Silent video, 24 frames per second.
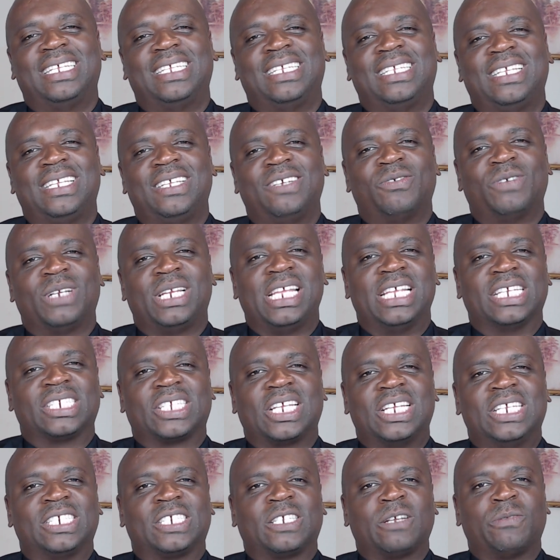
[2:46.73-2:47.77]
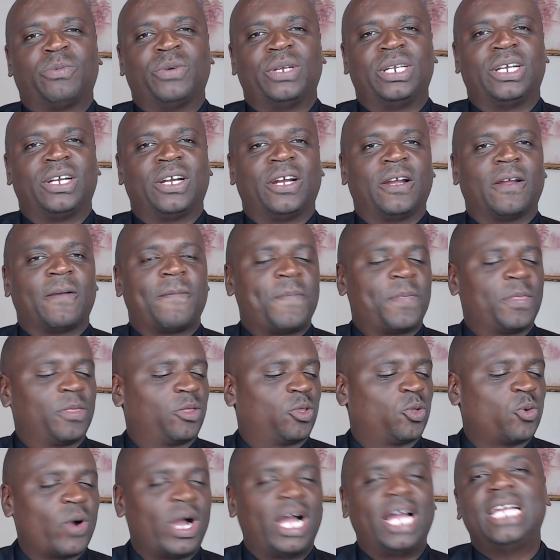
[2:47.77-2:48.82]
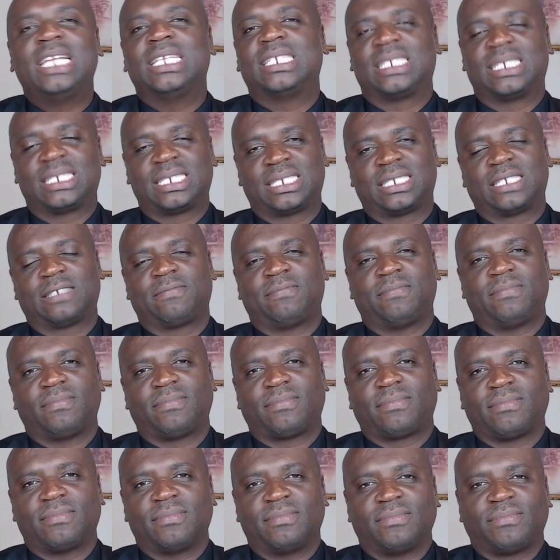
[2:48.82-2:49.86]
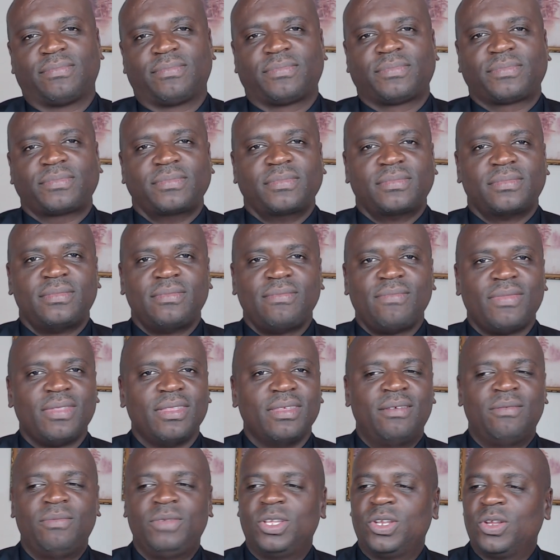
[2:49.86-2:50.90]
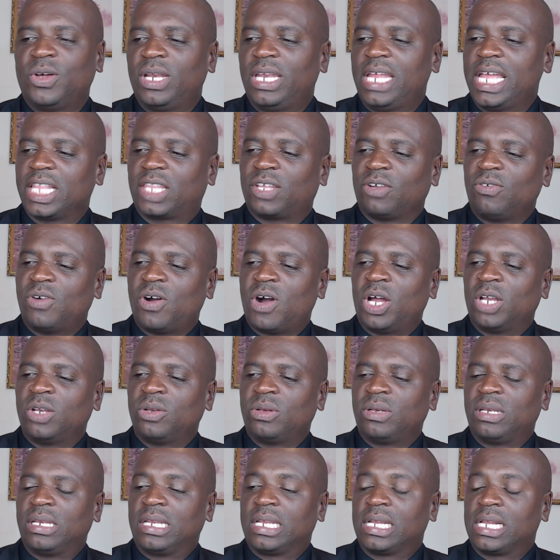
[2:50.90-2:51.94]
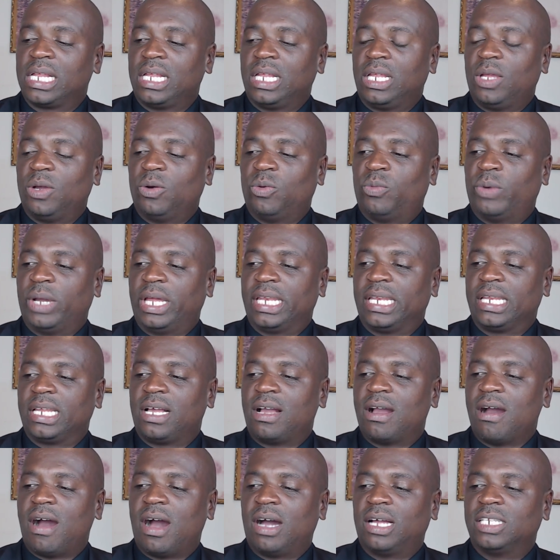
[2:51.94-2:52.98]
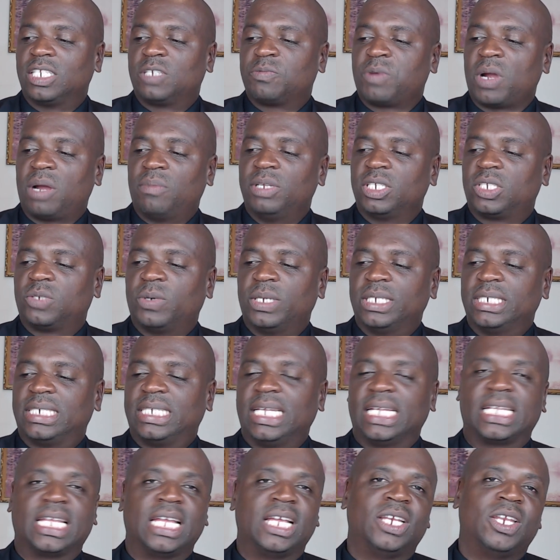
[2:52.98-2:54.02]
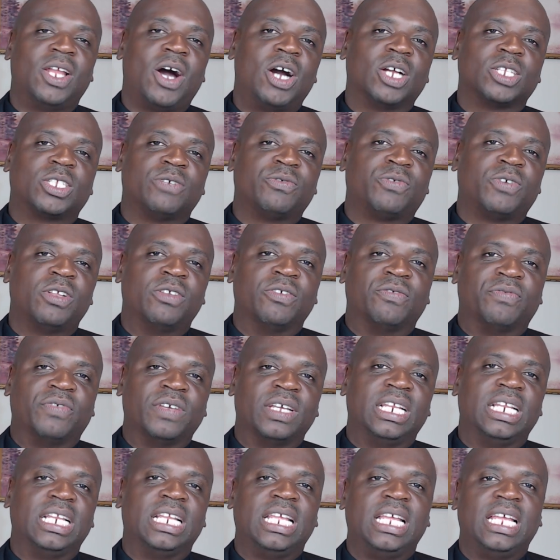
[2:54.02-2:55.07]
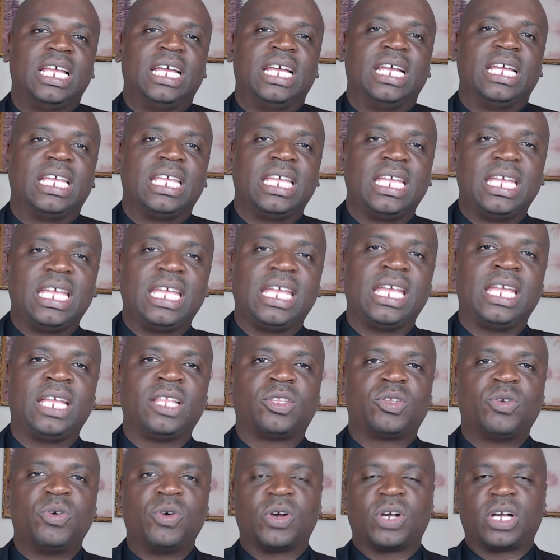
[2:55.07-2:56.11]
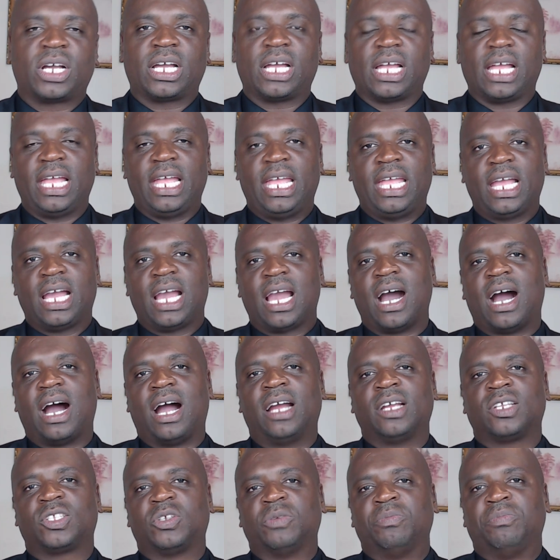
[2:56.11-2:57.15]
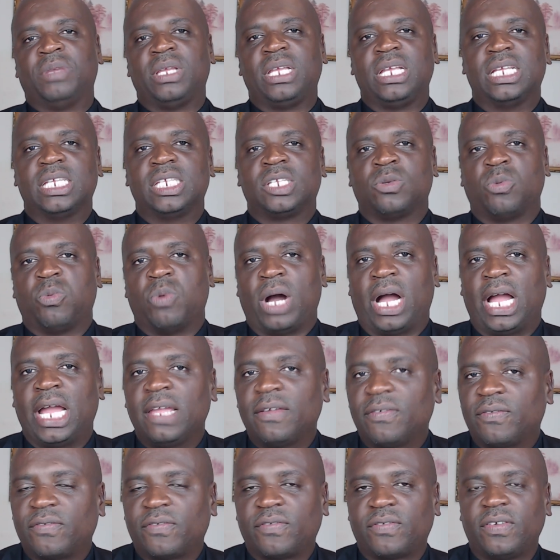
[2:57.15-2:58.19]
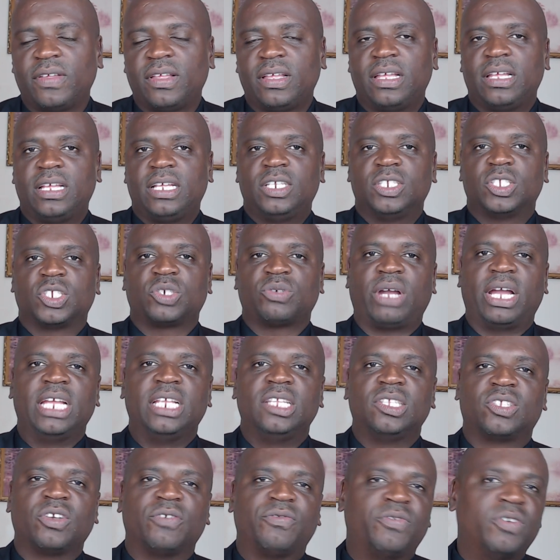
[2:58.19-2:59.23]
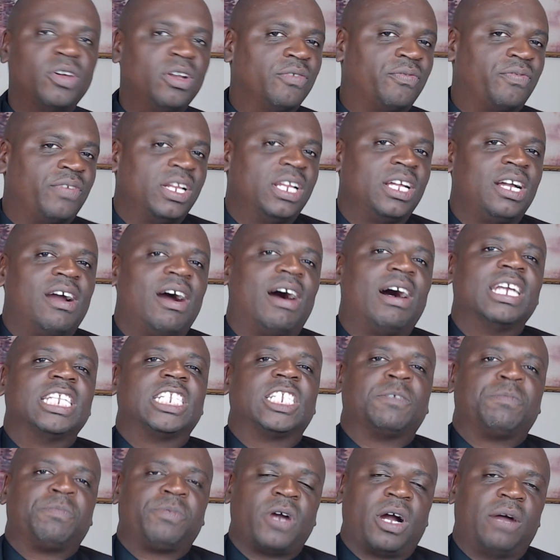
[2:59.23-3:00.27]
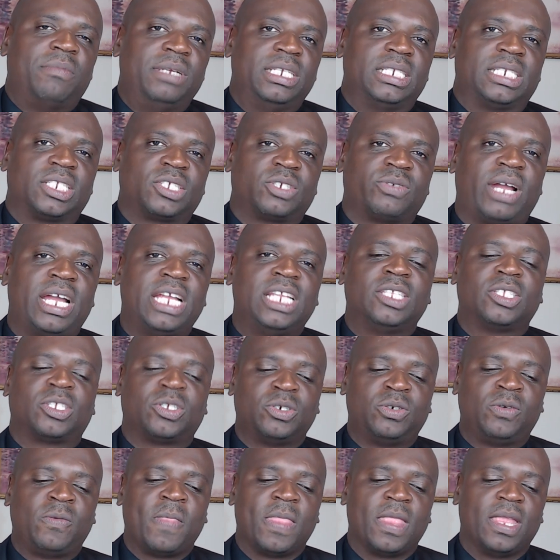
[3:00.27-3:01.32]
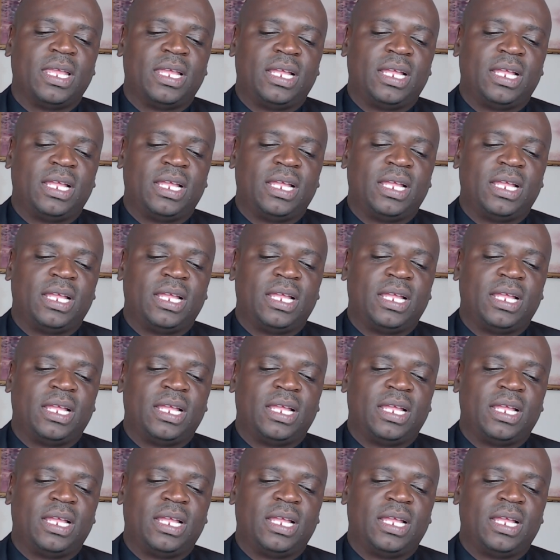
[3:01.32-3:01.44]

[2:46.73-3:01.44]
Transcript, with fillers: relationship with her twice. You know, later on, when God's promise was taking long to fulfill, he took Hagar to be his wife, trying to fulfill God's promise, trying to